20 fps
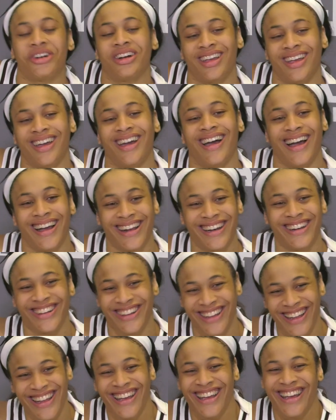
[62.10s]
Well, yeah, I
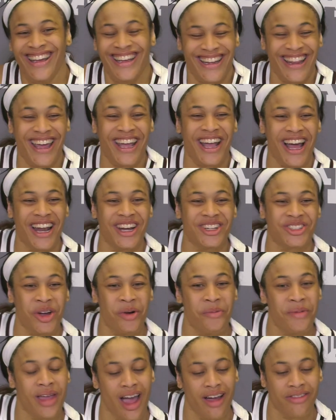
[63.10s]
do. They kind of
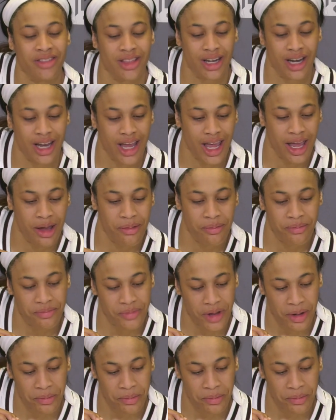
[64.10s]
told me after the game.